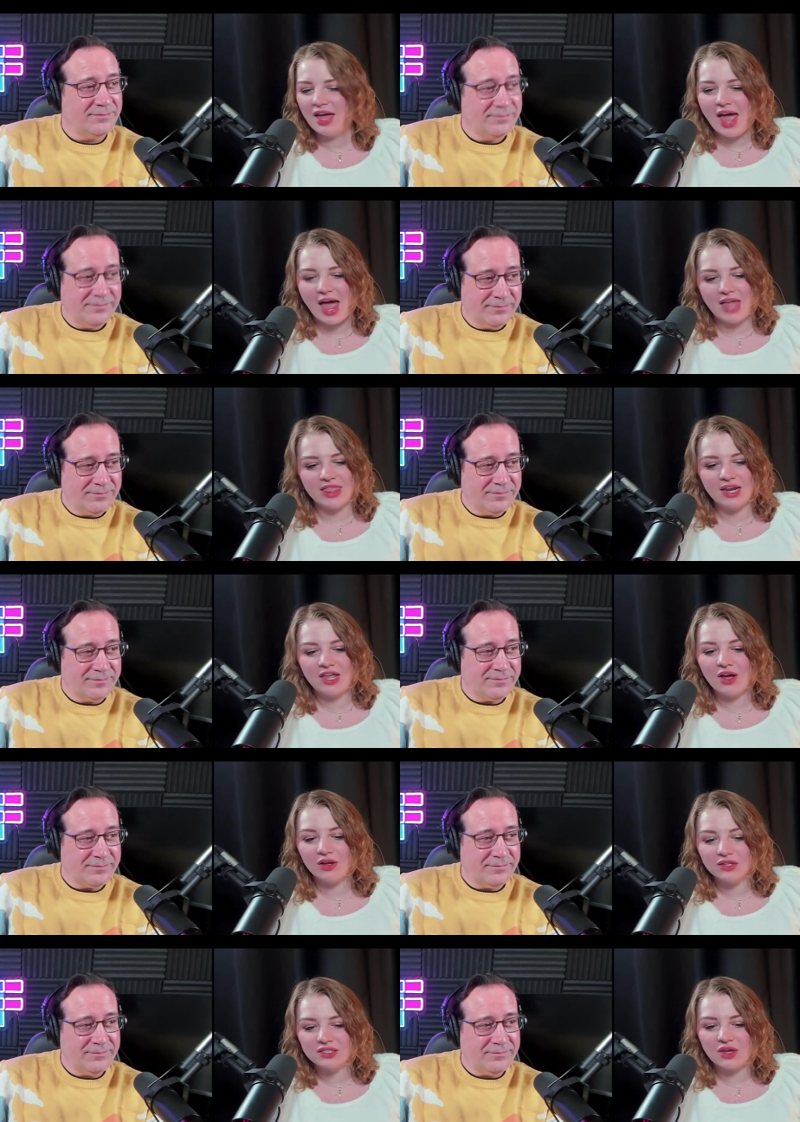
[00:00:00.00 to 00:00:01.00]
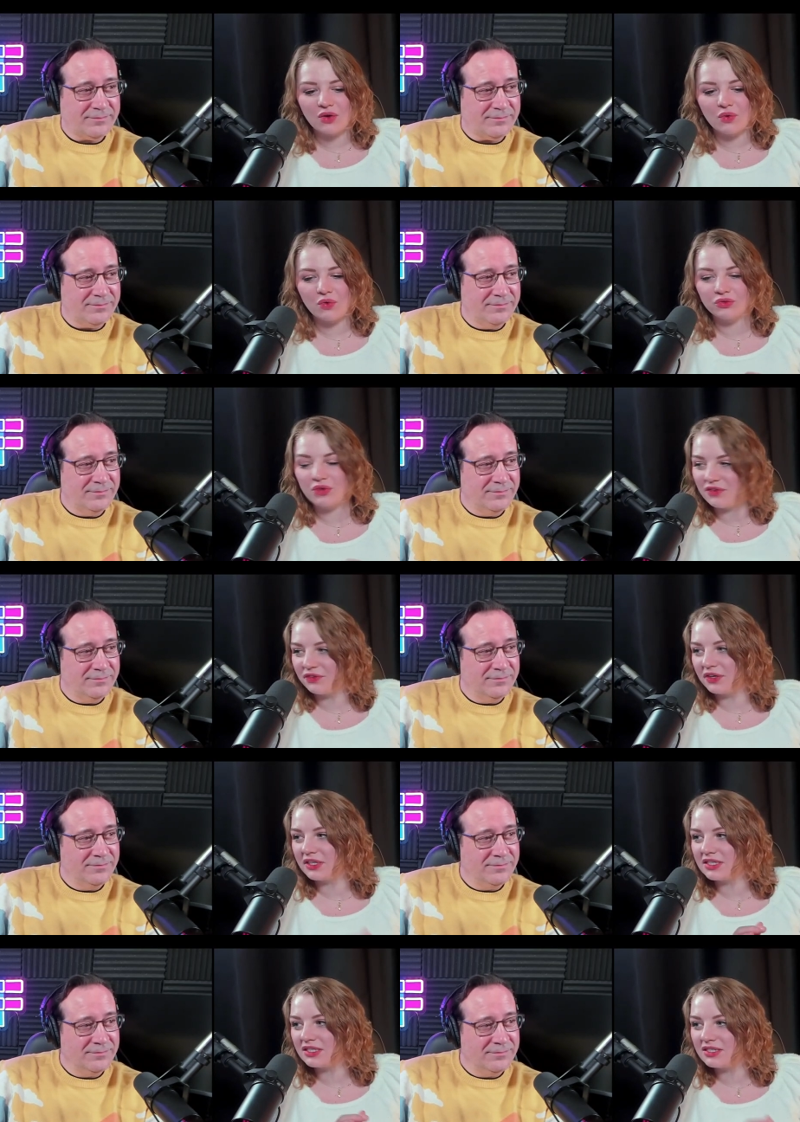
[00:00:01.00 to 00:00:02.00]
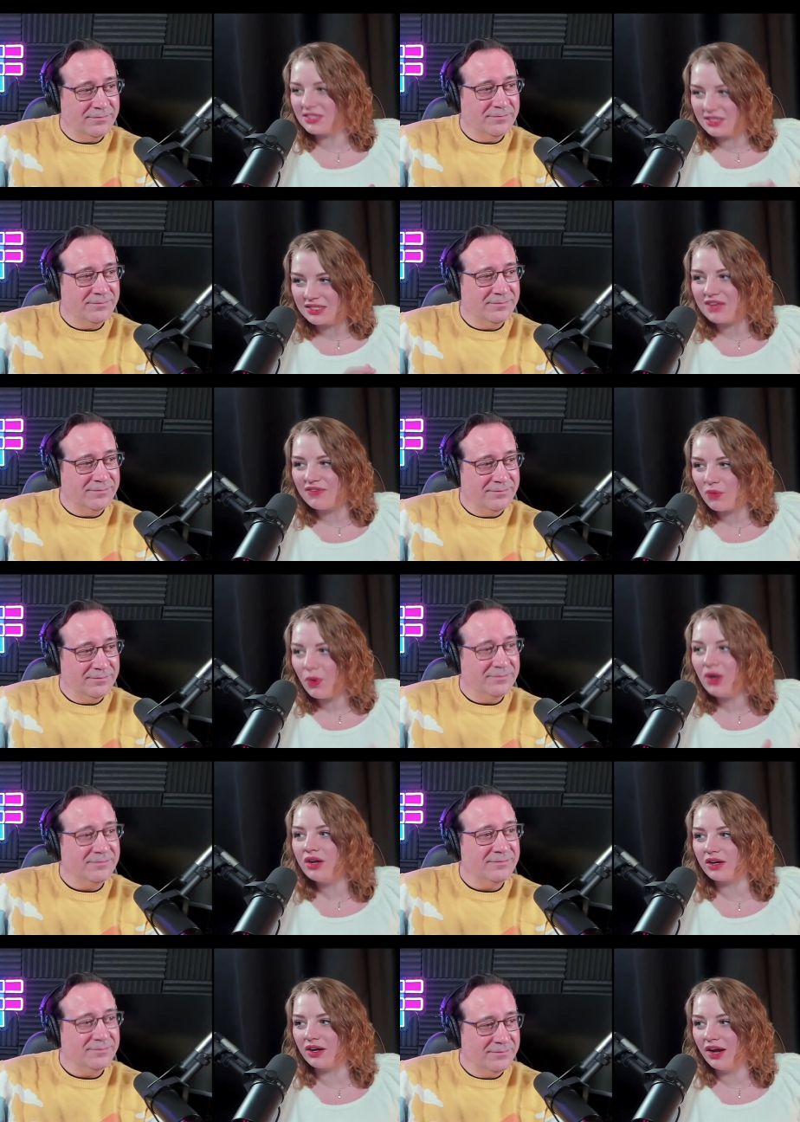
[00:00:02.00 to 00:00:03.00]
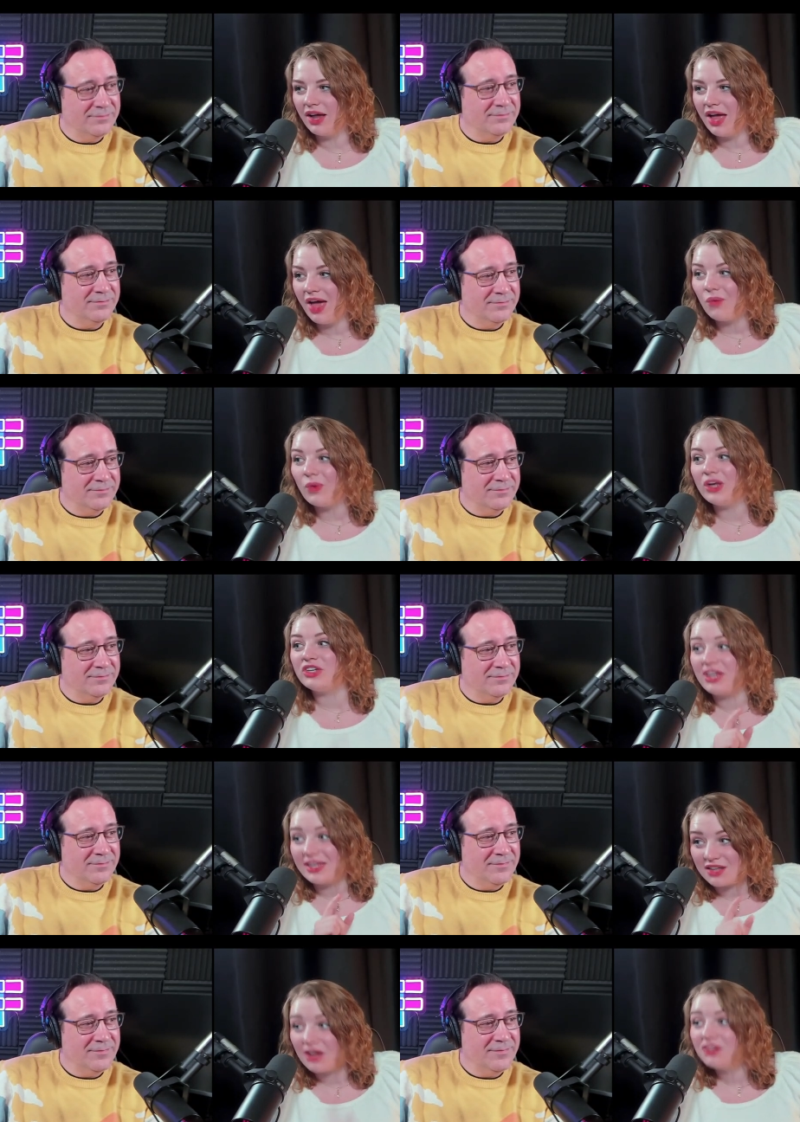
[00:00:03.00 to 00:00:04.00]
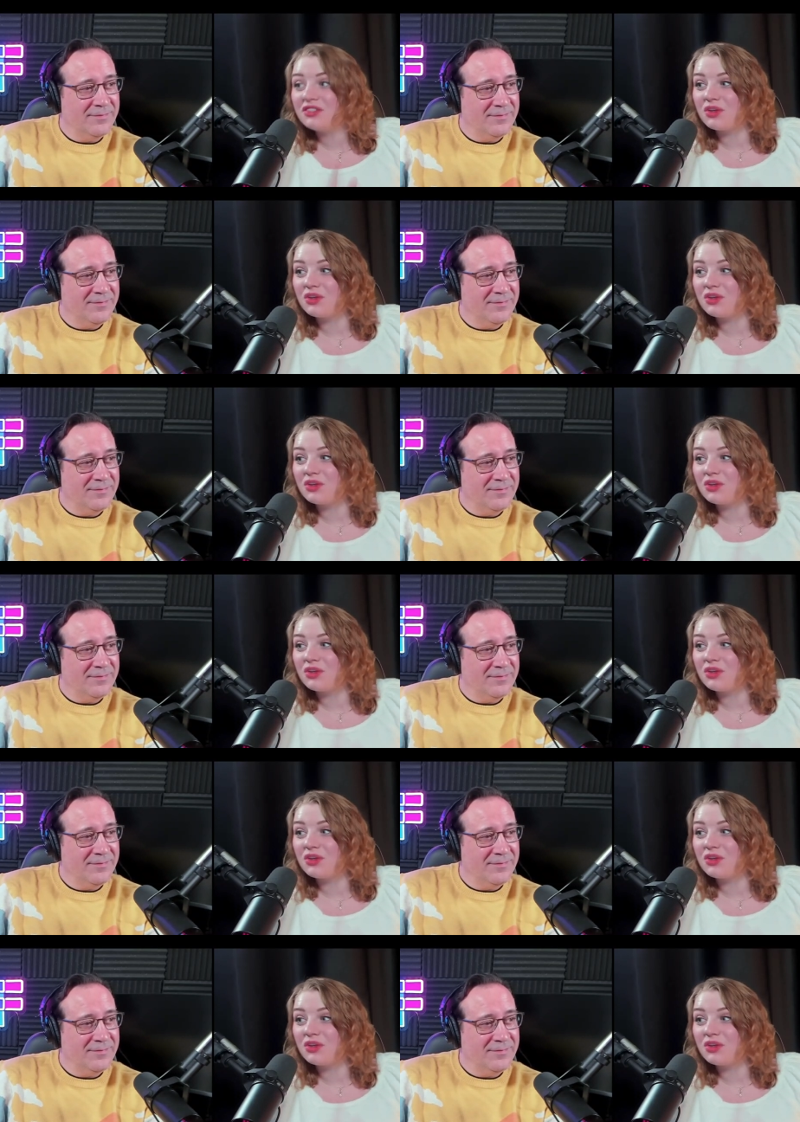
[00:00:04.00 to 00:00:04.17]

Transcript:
Speaker 1: and then he also referenced stevie wonder which is also